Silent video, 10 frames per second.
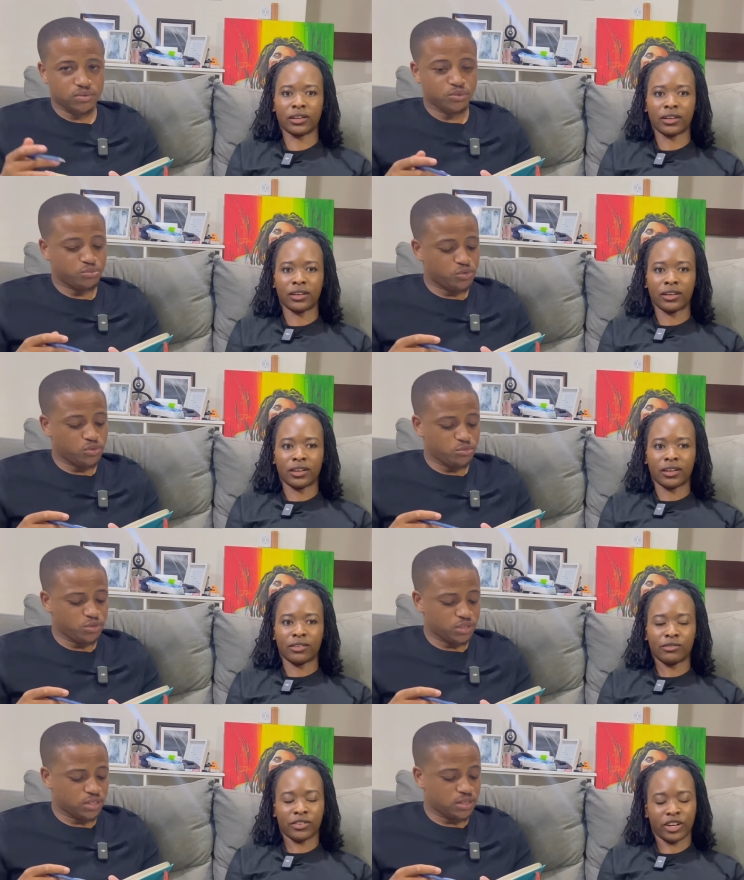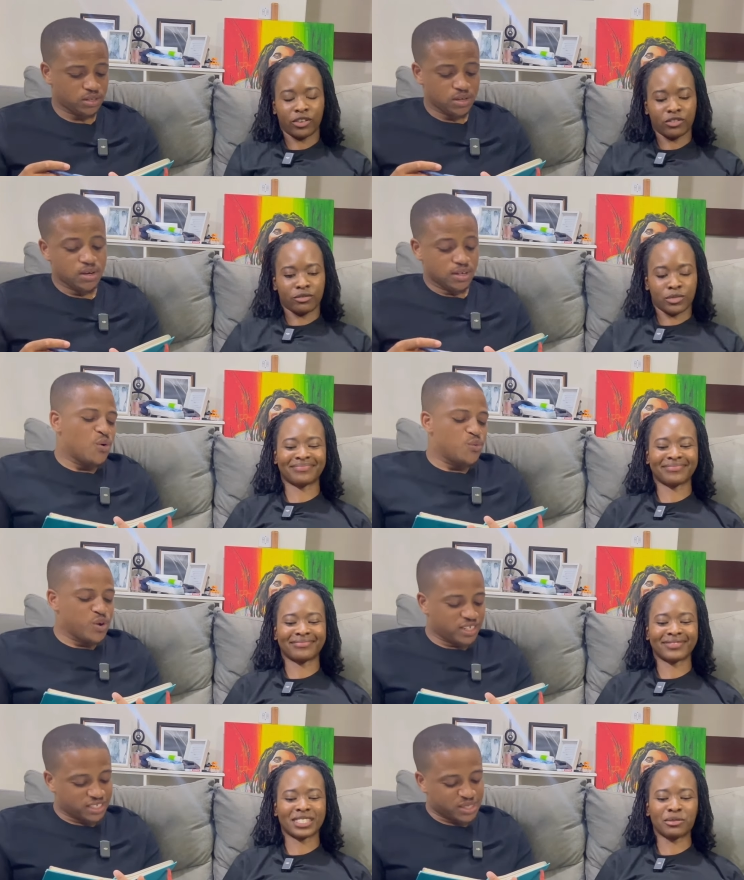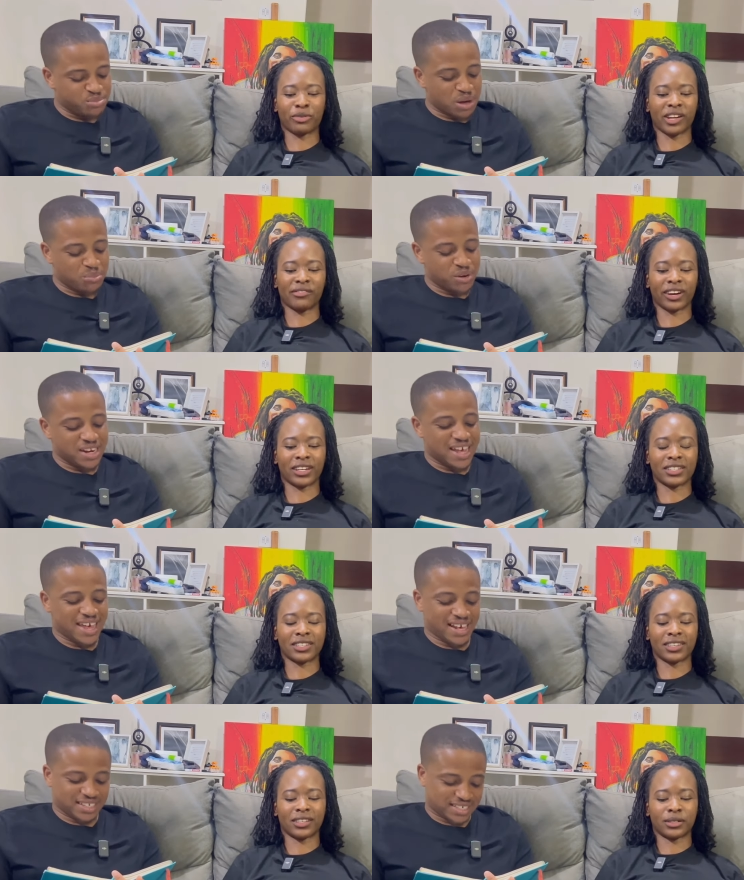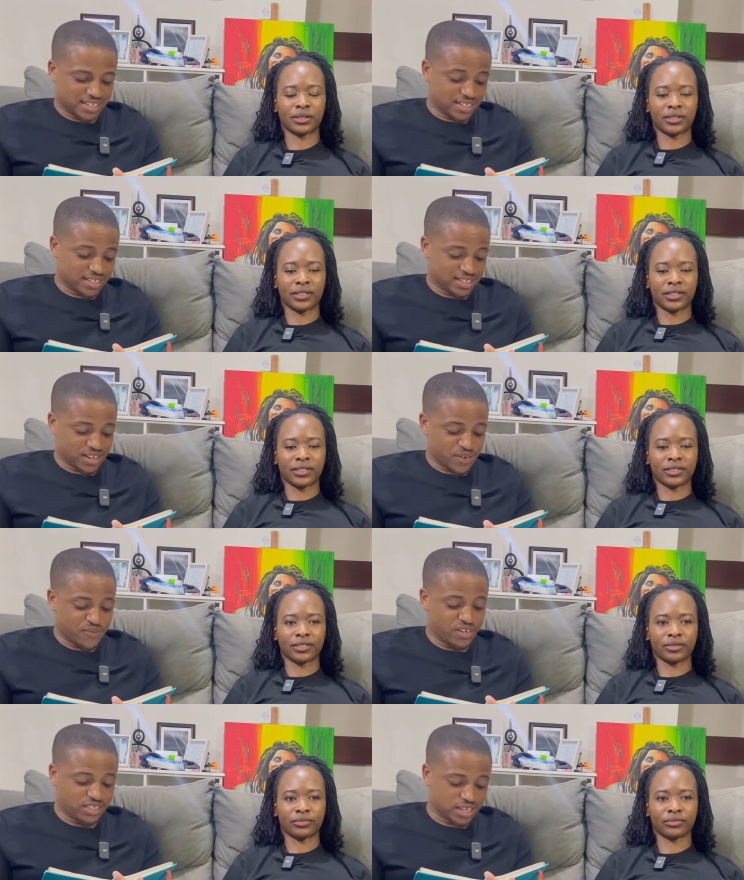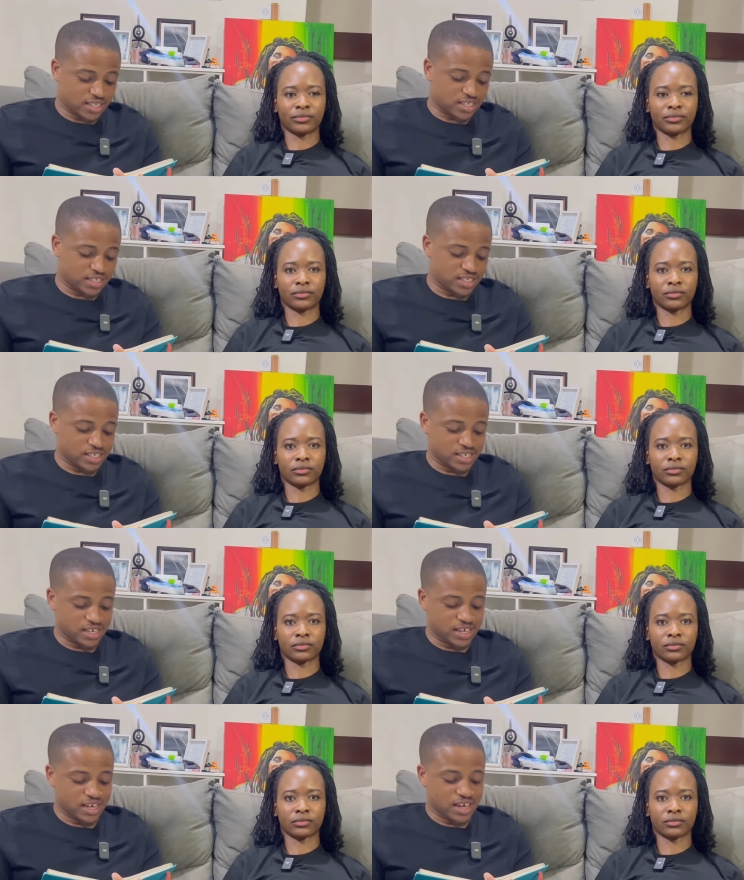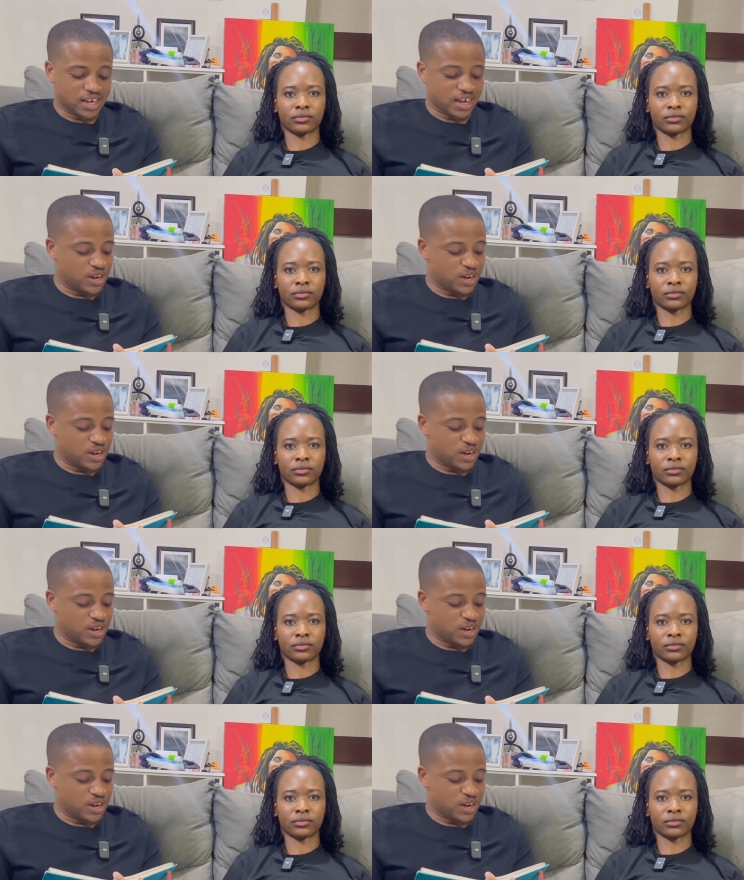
Speaker 1: good, good music. Very good music. Which Zimbabwean actress features in